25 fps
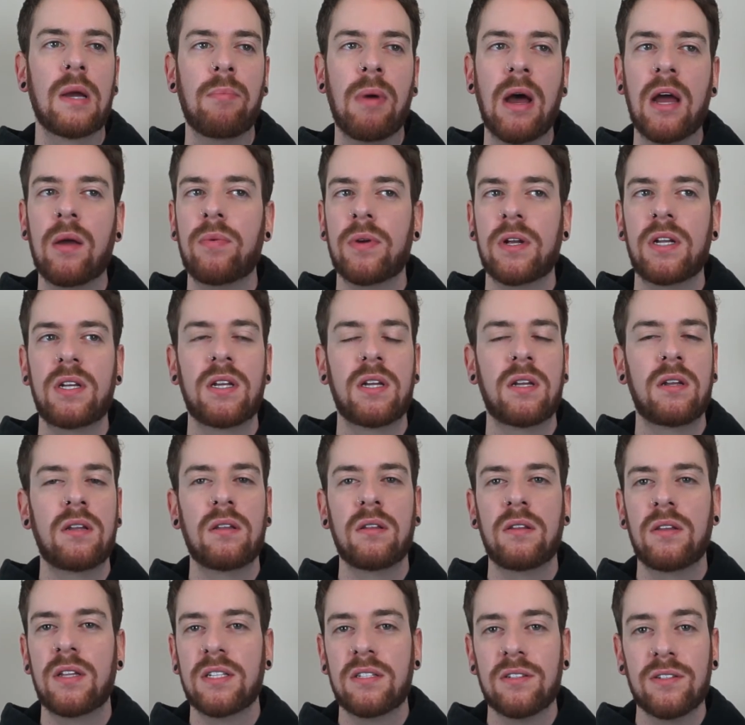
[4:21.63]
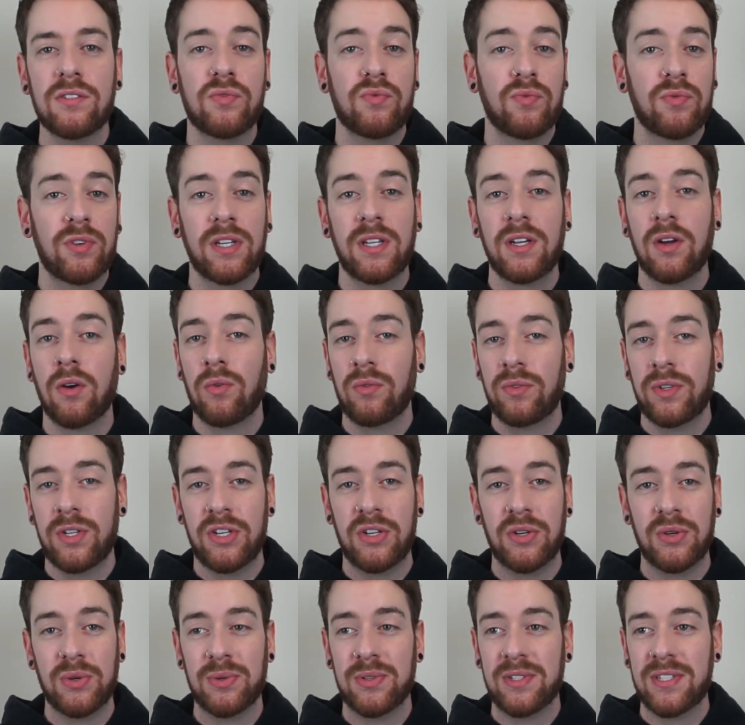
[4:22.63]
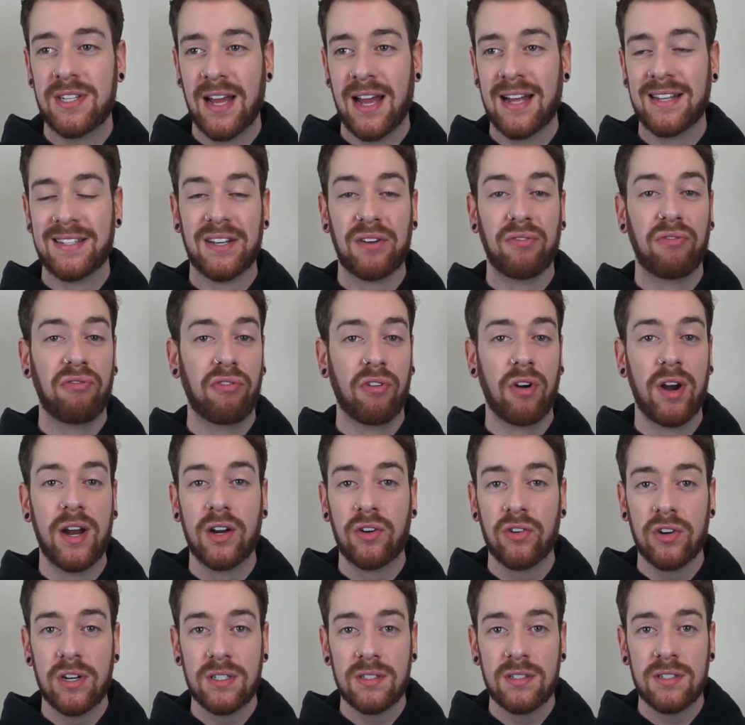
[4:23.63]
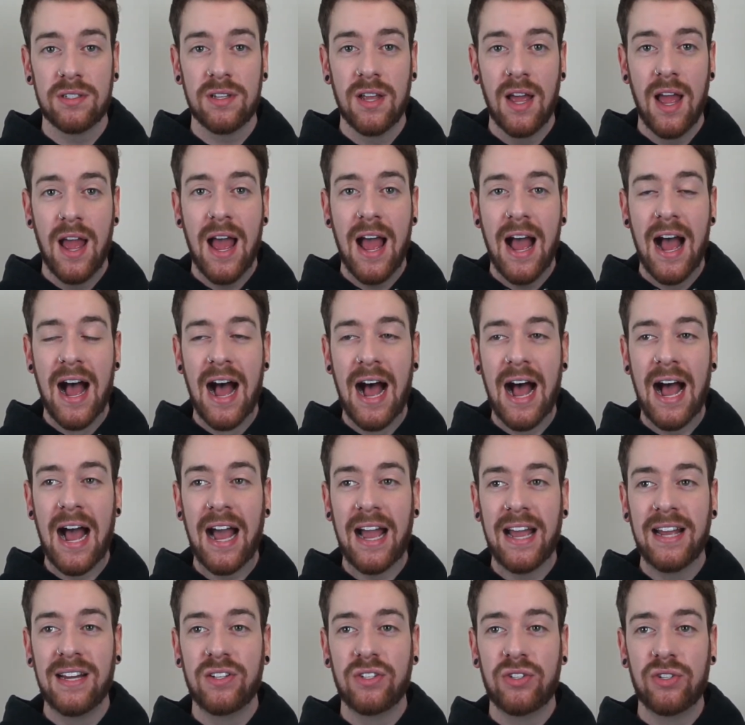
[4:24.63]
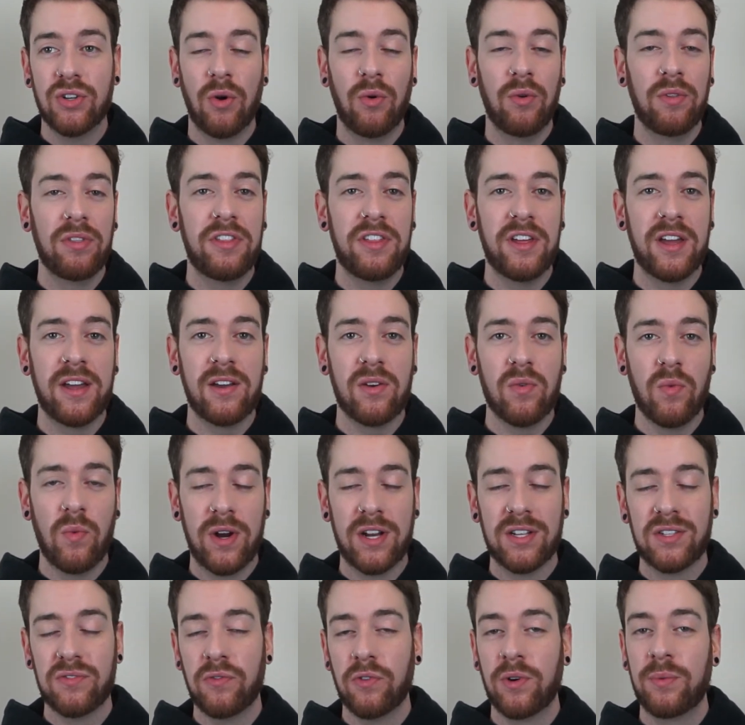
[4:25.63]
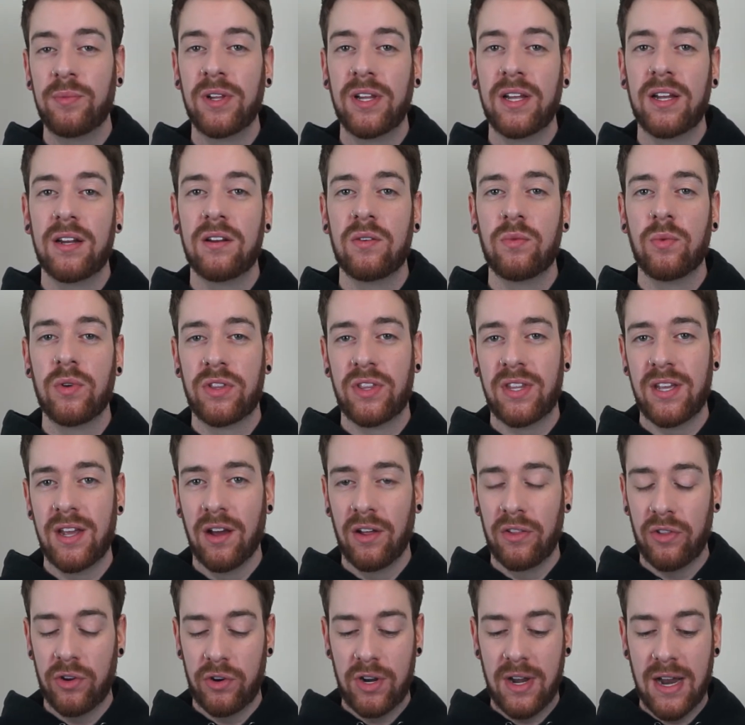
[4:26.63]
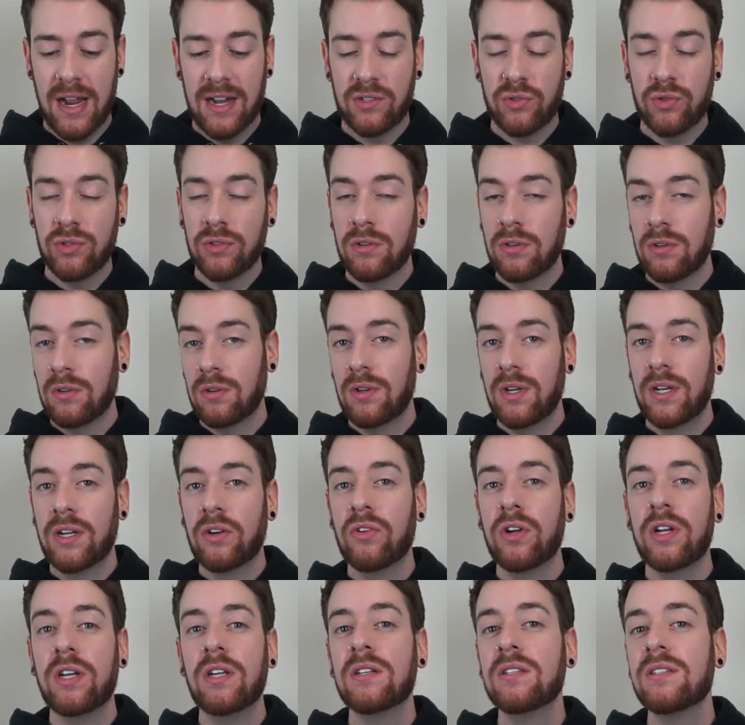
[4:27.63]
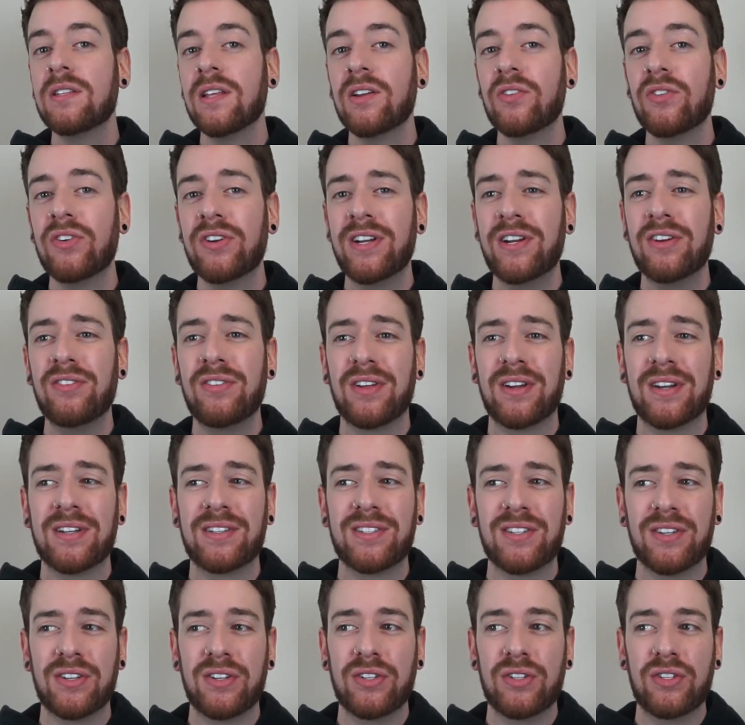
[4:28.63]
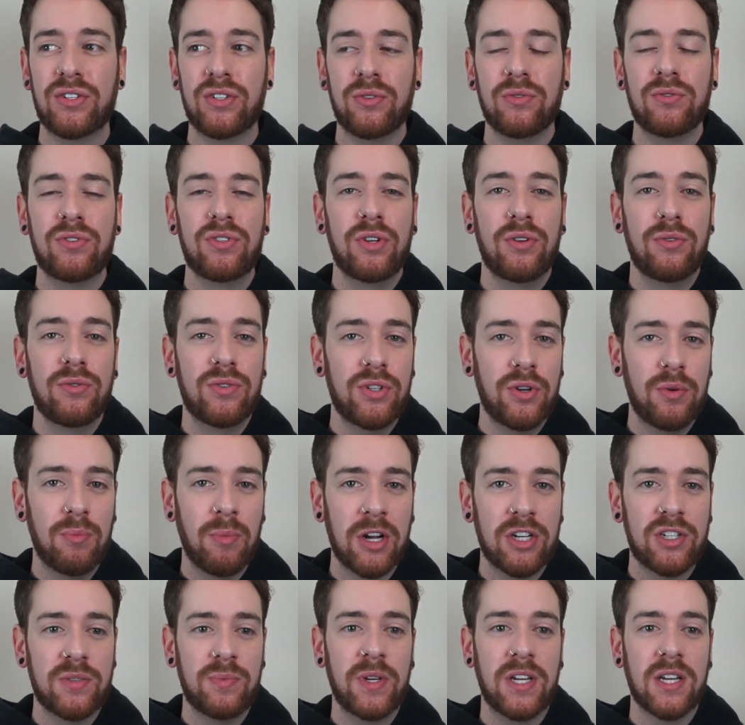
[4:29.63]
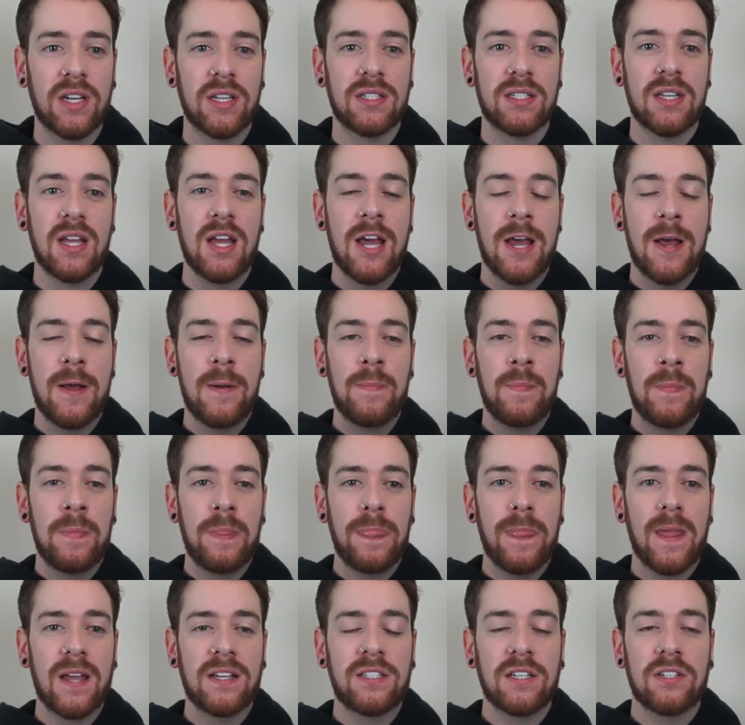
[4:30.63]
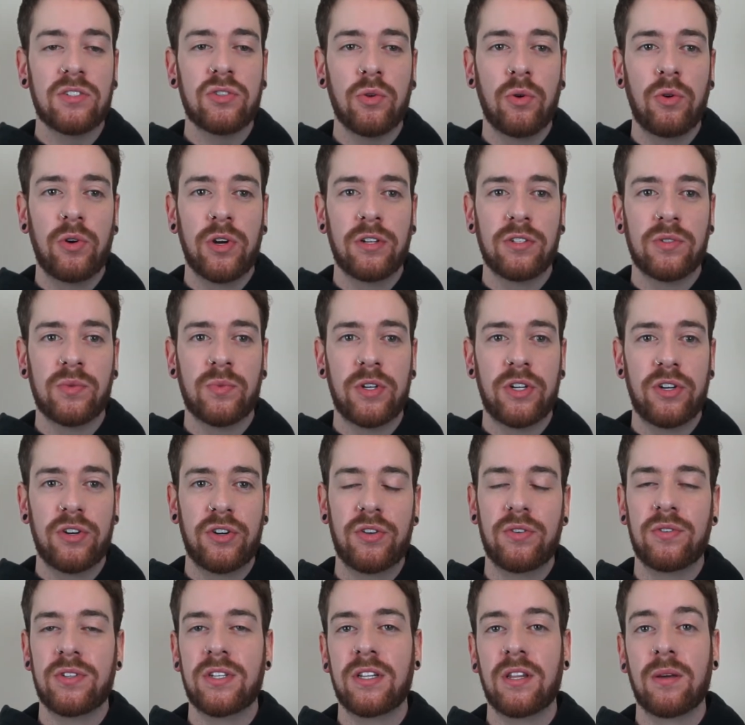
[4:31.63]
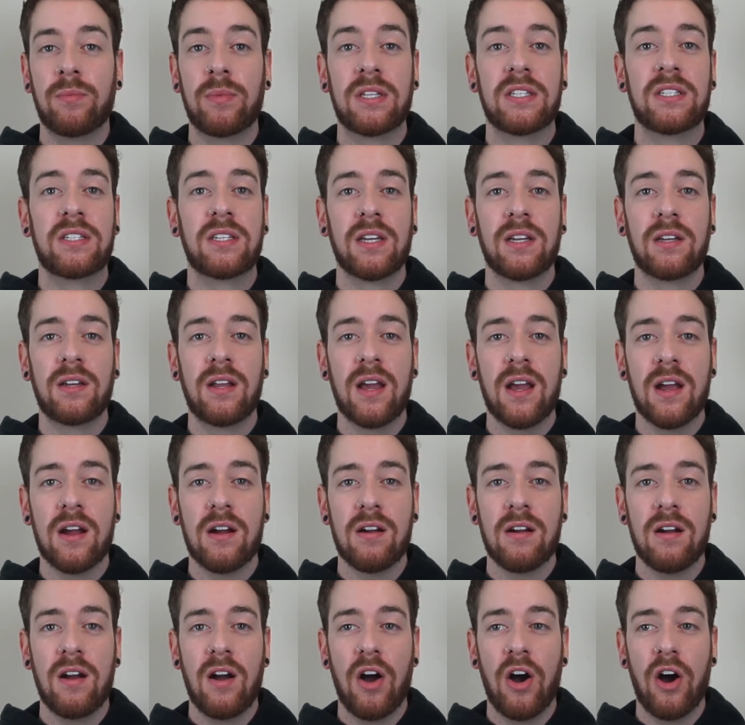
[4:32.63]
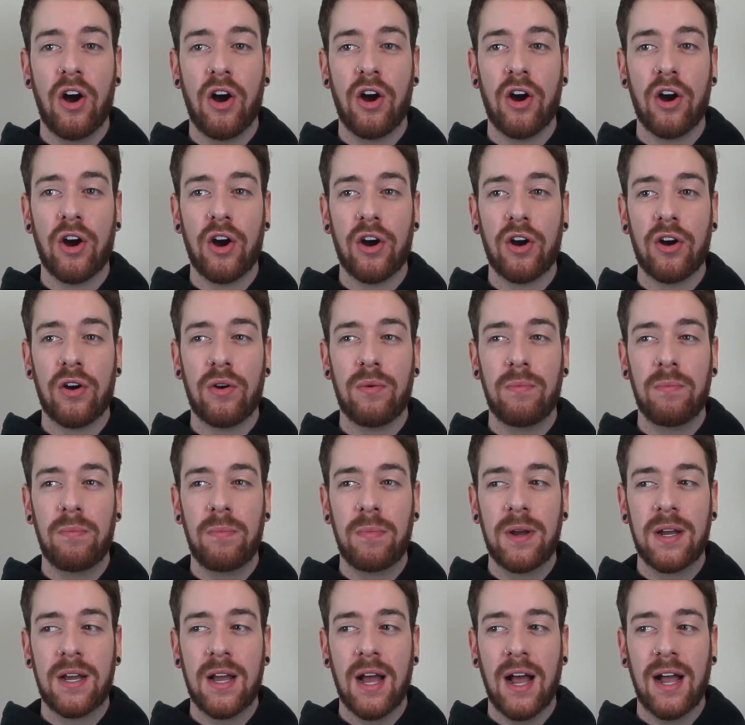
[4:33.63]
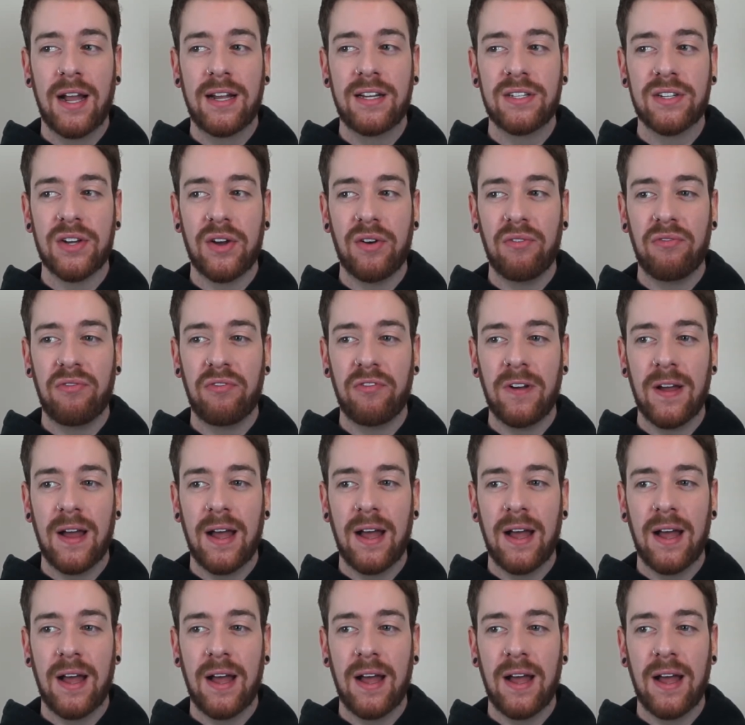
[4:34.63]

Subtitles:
my opinion, this is really only used as a fragrance. I don't think when it's formulated with the other natural ingredients that are in here that it's going to do too much, because essential oils, when you're using them in skincare, are kind of